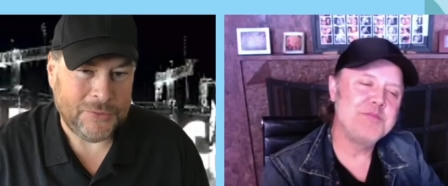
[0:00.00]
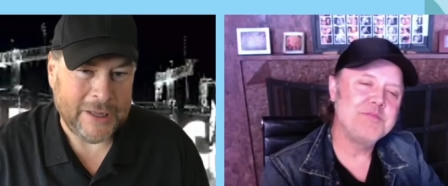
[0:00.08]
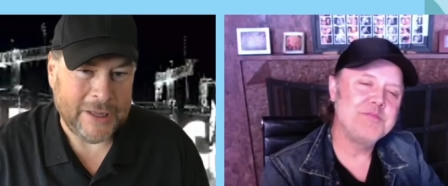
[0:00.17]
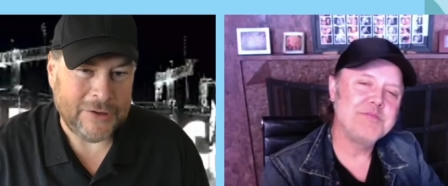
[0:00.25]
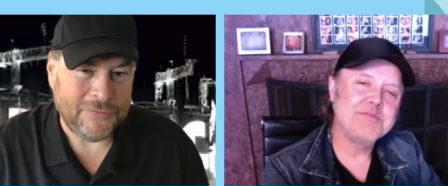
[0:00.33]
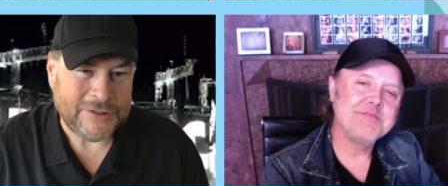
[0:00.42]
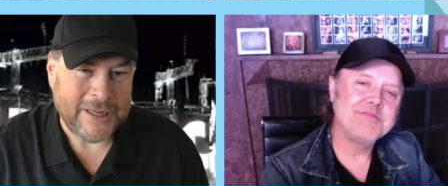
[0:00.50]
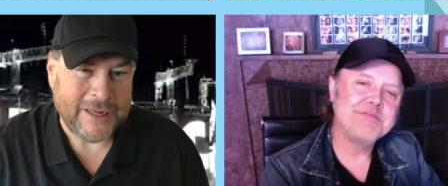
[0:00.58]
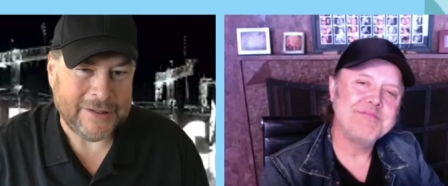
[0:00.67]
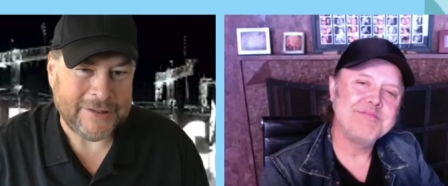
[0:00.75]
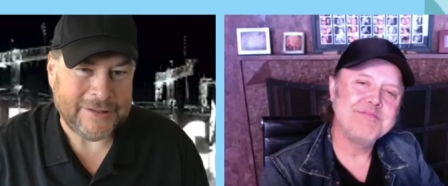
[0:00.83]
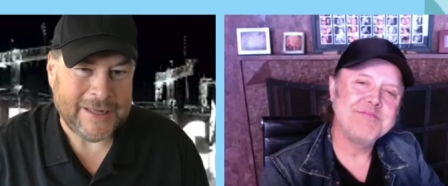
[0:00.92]
Speaker 1: Thank you for
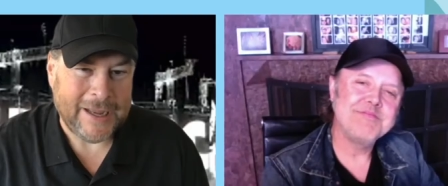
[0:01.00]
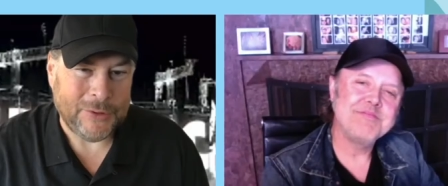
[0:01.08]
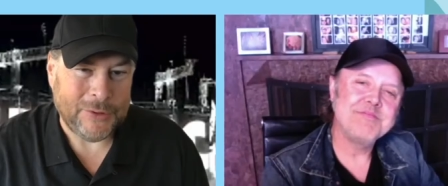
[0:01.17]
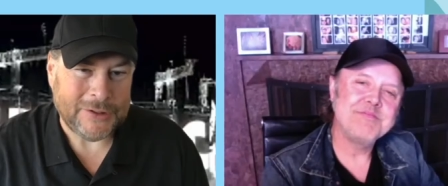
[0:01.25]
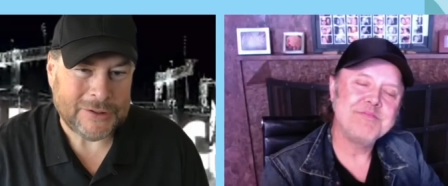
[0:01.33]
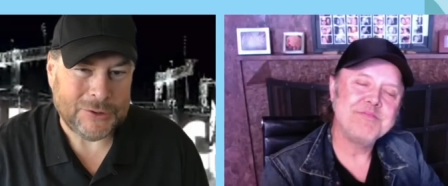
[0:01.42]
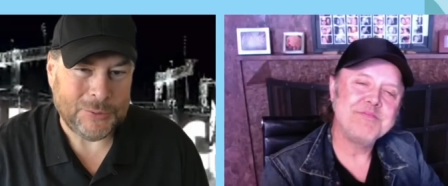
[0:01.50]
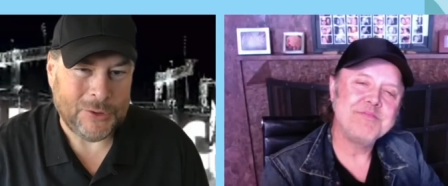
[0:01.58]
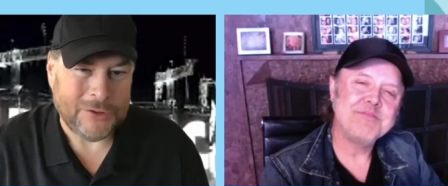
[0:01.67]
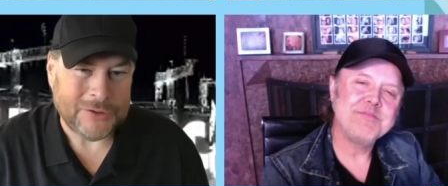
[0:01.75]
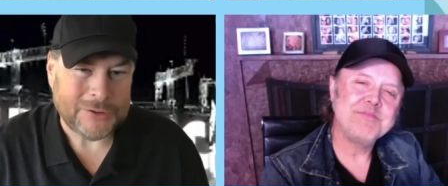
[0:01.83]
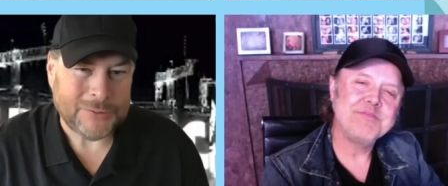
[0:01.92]
taking the time with us
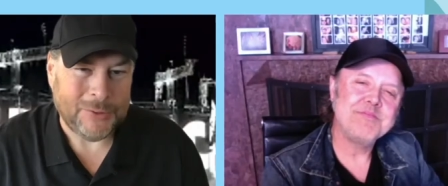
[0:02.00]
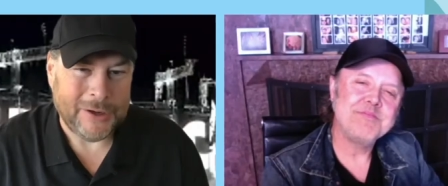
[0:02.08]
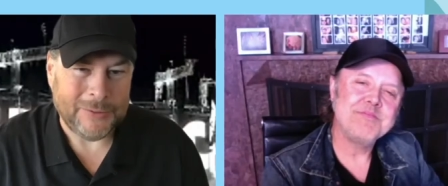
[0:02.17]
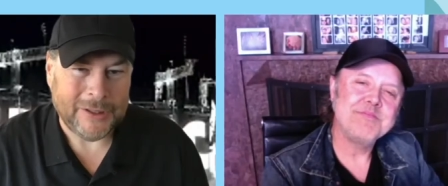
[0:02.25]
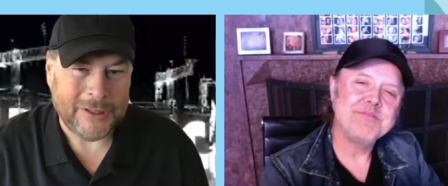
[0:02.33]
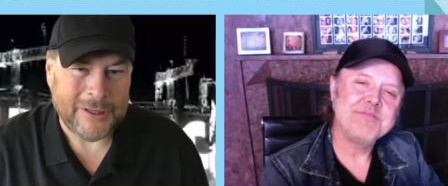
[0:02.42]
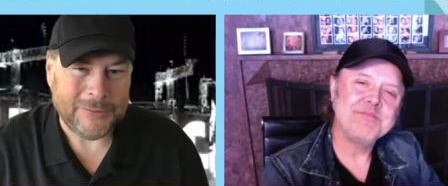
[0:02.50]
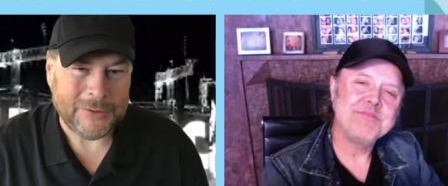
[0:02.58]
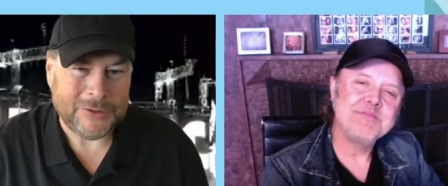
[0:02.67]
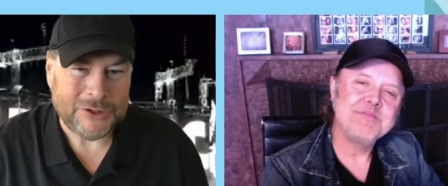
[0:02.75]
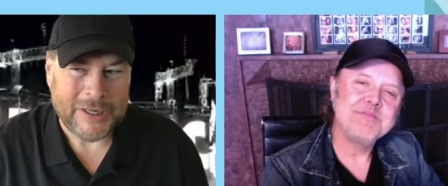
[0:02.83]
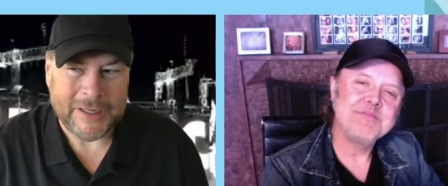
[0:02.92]
this morning with Leading
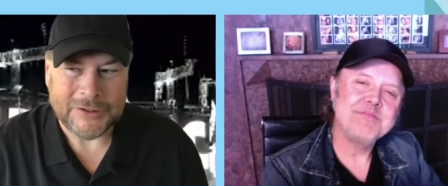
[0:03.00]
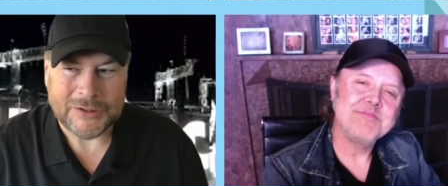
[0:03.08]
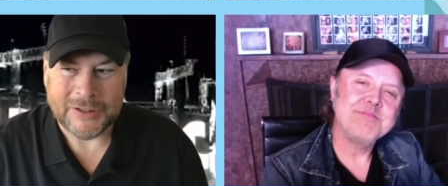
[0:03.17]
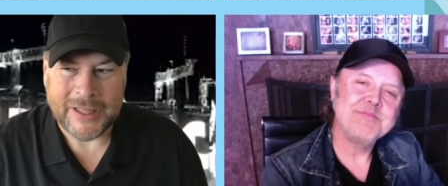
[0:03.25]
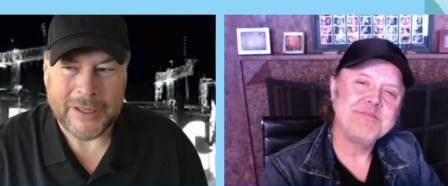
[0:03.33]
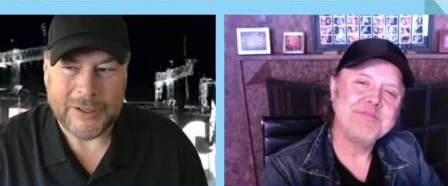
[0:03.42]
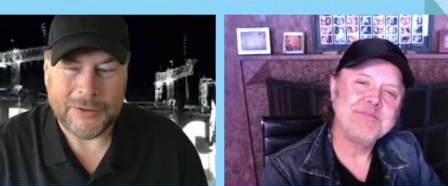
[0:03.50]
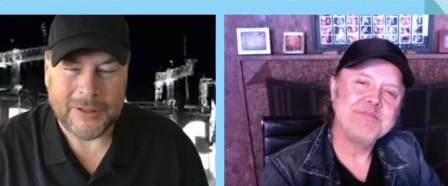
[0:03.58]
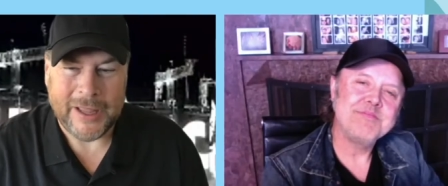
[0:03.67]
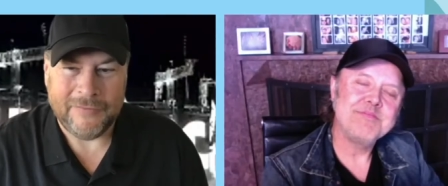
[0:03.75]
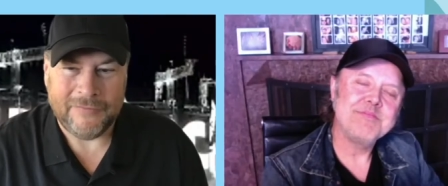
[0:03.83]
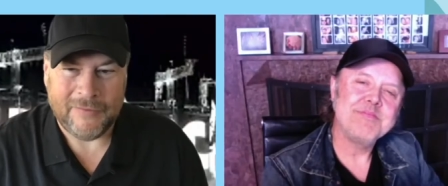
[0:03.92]
with Change. And thank you,
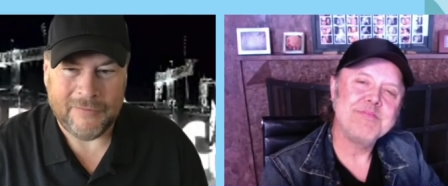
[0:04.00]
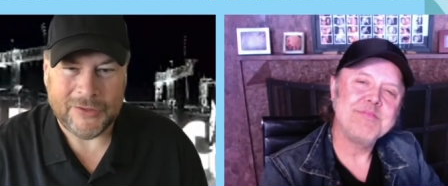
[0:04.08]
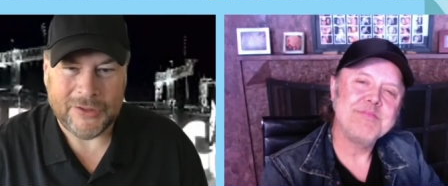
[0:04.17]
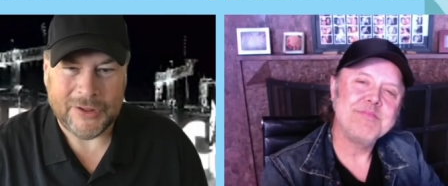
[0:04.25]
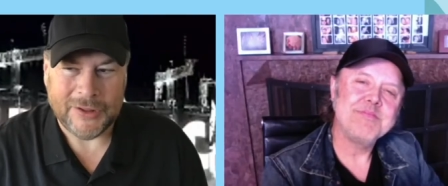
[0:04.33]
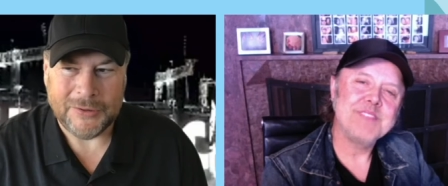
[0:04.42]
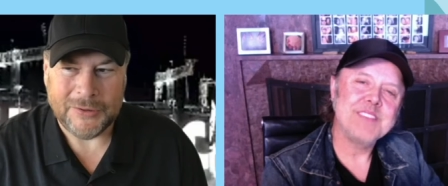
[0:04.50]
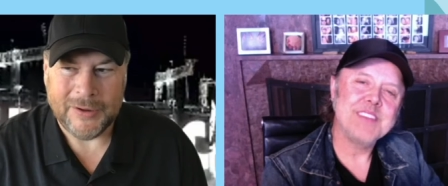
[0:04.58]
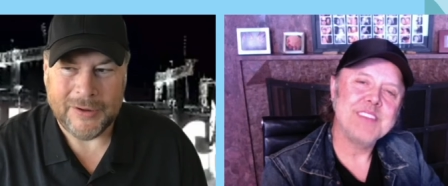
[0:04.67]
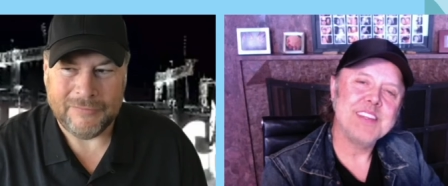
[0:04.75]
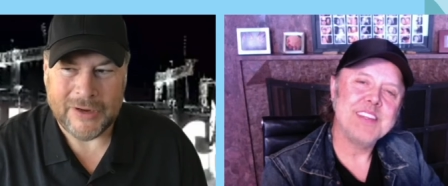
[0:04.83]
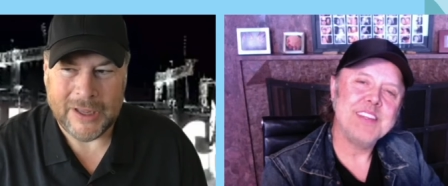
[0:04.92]
Leah, for everything that you
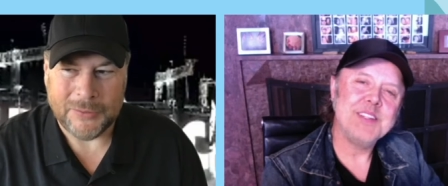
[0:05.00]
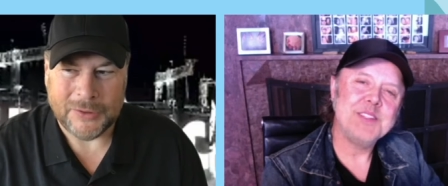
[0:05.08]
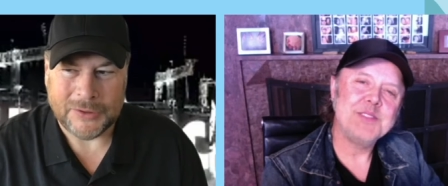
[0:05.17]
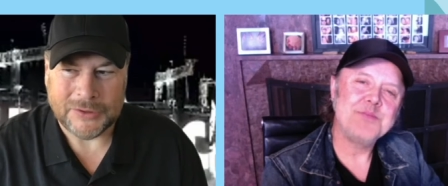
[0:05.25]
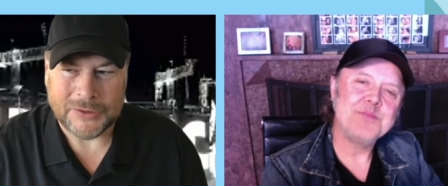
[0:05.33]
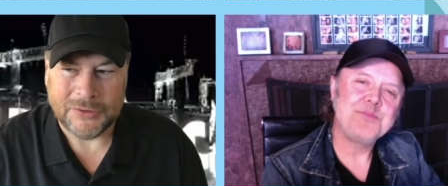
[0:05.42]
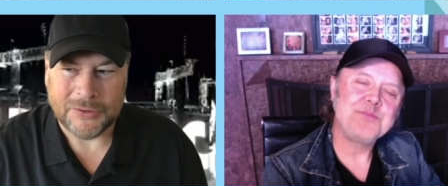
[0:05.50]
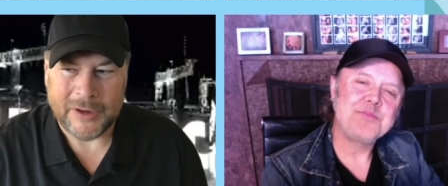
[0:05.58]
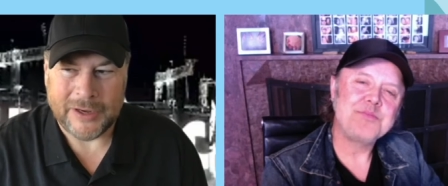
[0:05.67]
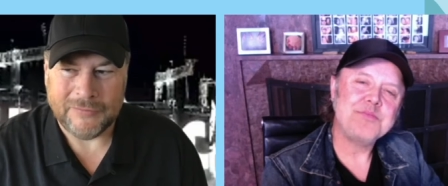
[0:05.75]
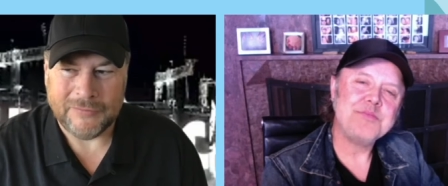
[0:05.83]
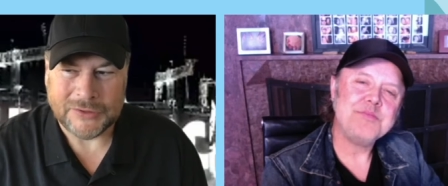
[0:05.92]
have done. We're so
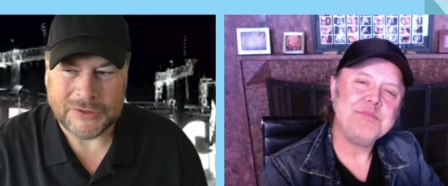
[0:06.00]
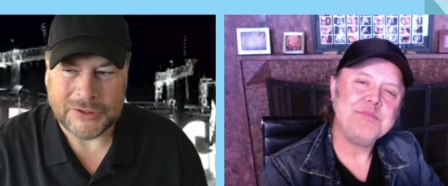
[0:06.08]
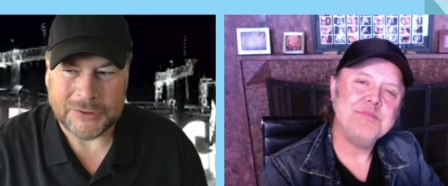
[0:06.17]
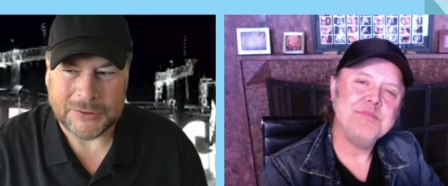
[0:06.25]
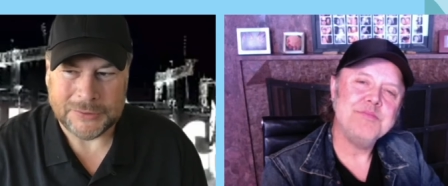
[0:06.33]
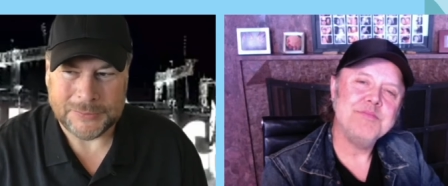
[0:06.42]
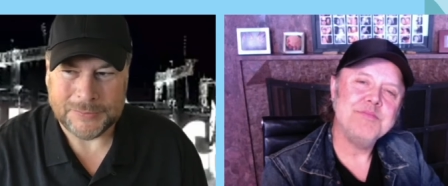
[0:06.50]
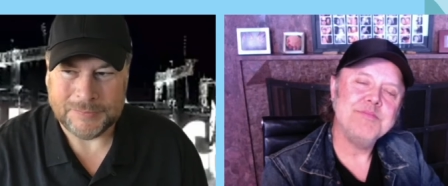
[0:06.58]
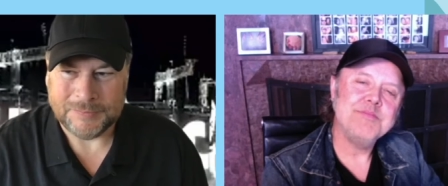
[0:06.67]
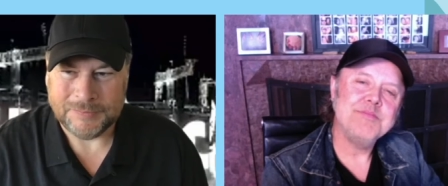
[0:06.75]
grateful to you.